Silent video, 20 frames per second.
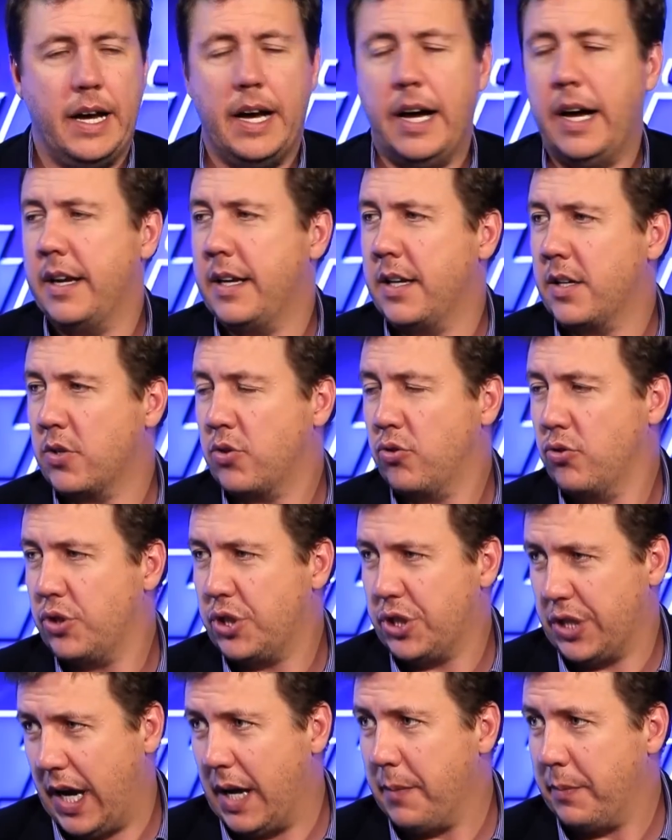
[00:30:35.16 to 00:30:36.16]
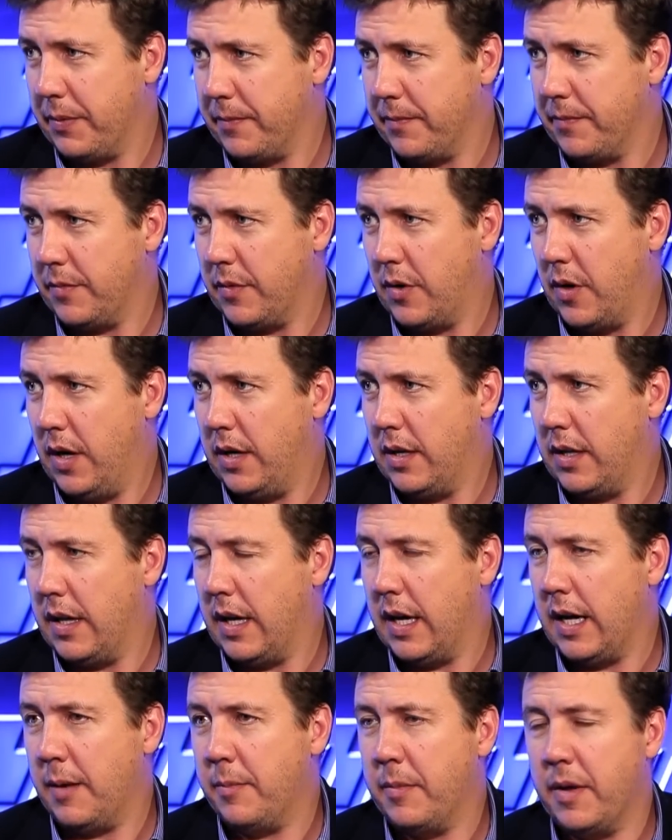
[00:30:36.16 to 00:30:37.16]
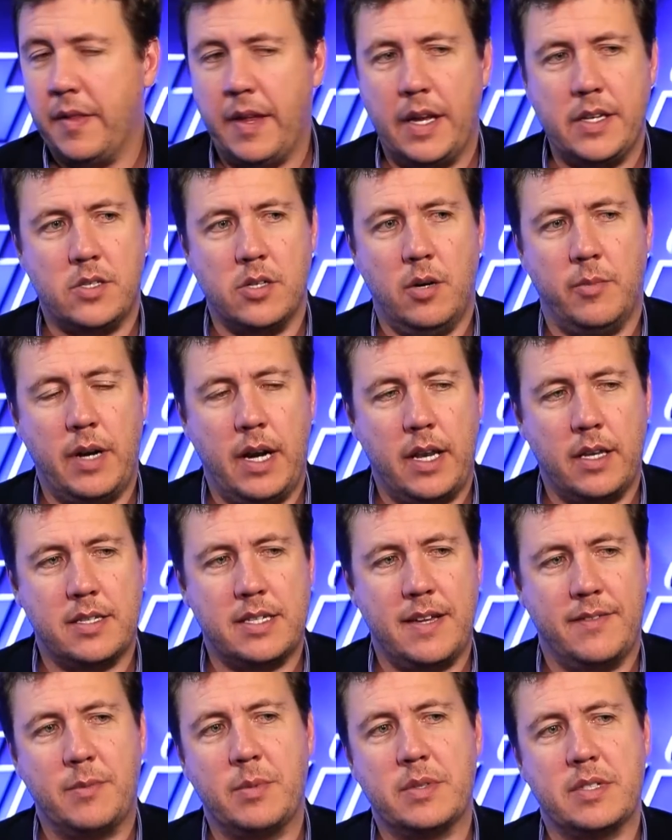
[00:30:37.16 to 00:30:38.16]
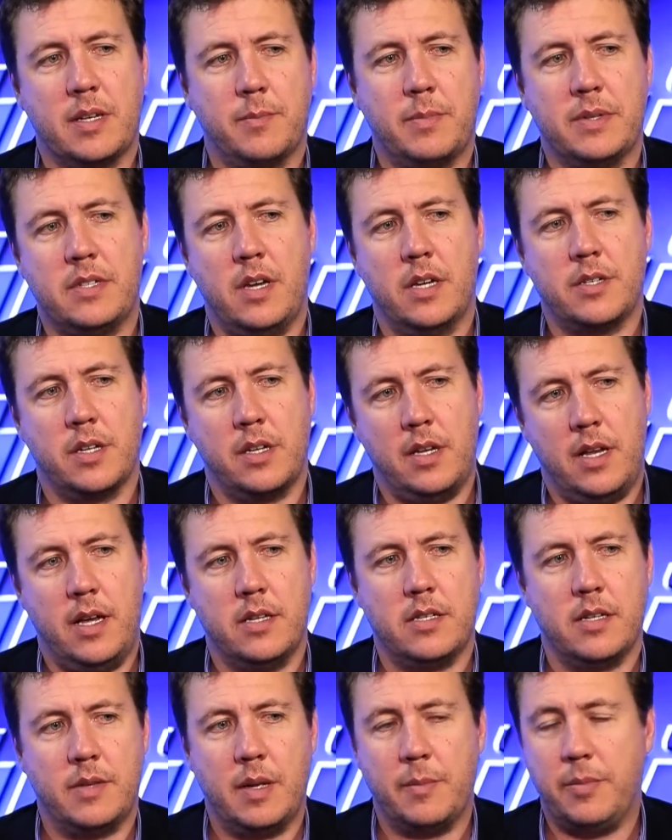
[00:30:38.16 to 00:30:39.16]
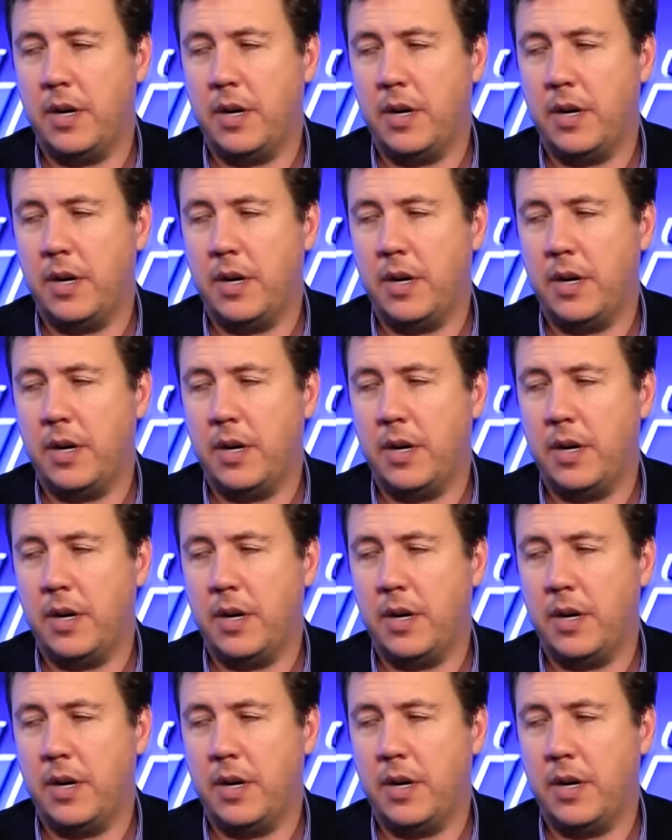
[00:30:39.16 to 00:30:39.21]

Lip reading: are in good shape, right? They dominated 70% of possession last time they